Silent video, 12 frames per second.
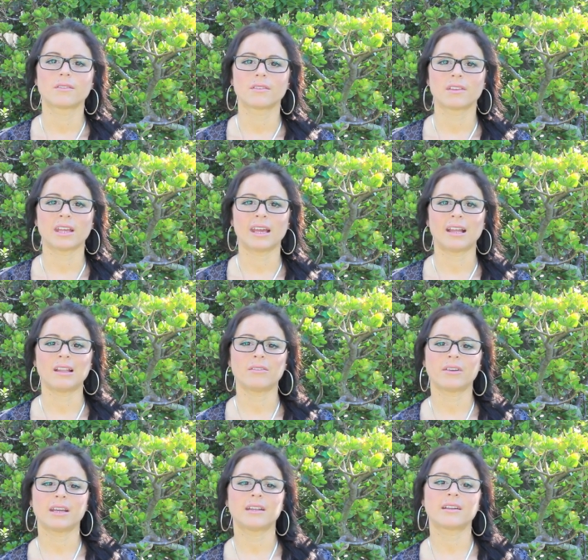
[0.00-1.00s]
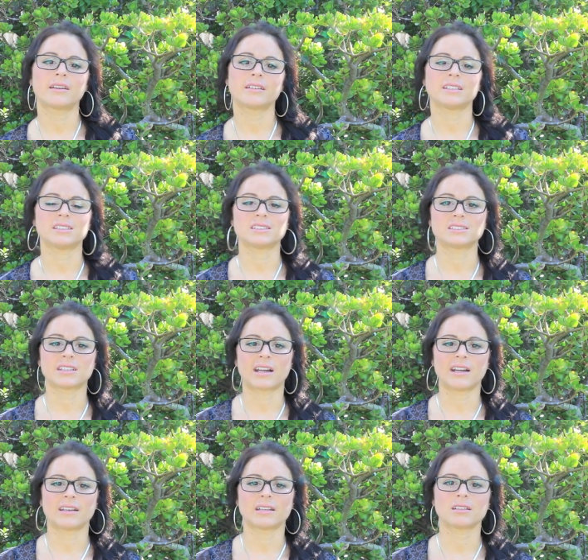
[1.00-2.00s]
The elevator is
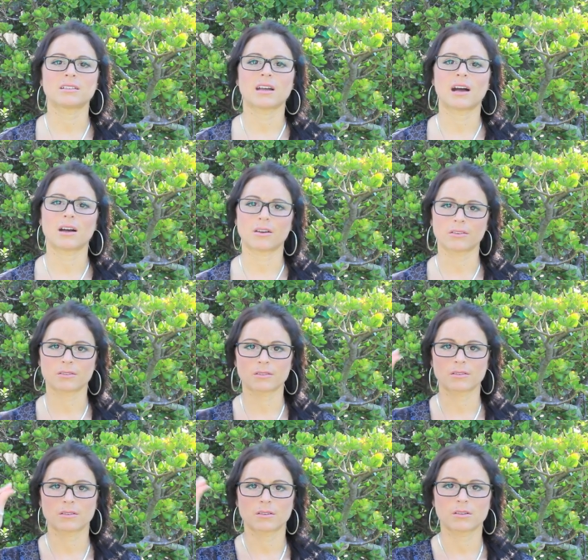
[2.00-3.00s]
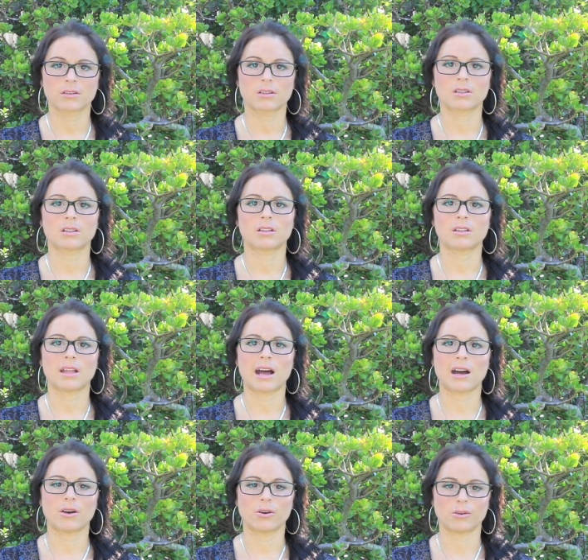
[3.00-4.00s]
starting down
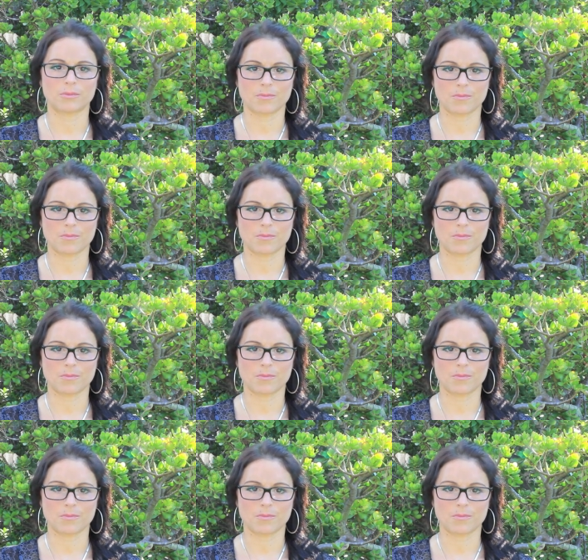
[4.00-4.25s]
now